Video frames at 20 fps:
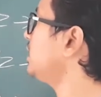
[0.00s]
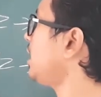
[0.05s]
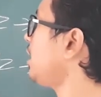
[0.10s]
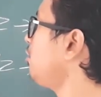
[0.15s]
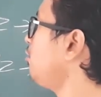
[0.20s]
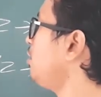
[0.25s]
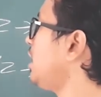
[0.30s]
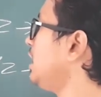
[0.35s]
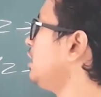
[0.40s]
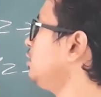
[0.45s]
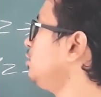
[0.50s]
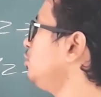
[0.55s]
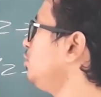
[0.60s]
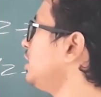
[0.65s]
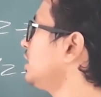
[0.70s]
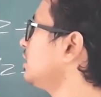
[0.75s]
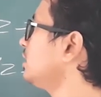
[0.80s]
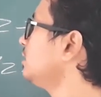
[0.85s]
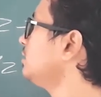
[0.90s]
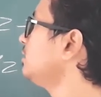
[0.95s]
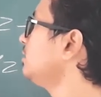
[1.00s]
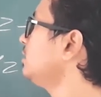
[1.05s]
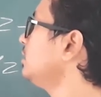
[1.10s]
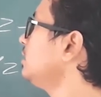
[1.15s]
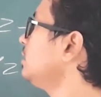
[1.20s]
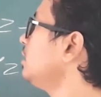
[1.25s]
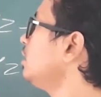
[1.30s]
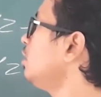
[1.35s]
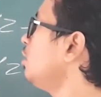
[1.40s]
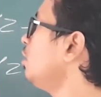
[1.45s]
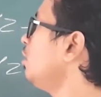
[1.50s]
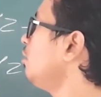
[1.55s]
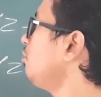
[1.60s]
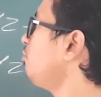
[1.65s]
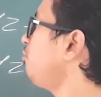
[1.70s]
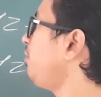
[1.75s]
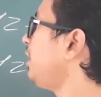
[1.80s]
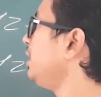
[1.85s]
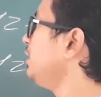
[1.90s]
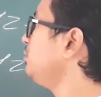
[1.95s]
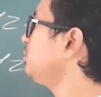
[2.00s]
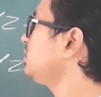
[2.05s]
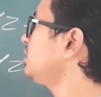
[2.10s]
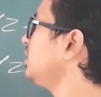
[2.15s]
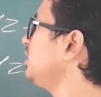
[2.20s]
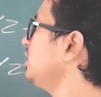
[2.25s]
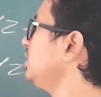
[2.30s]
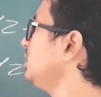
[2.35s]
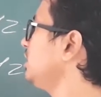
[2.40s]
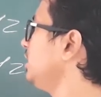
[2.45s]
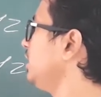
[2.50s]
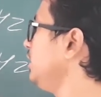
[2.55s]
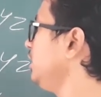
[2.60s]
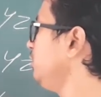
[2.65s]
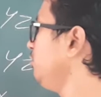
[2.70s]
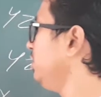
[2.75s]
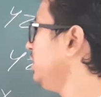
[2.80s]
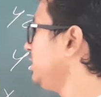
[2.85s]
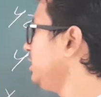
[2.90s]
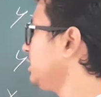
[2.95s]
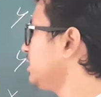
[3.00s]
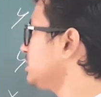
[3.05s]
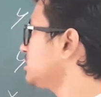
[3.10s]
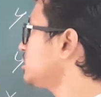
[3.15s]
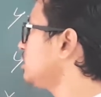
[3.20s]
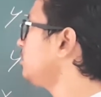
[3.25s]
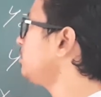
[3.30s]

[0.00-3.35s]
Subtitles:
have value 1. 5, 3. Anywhere it is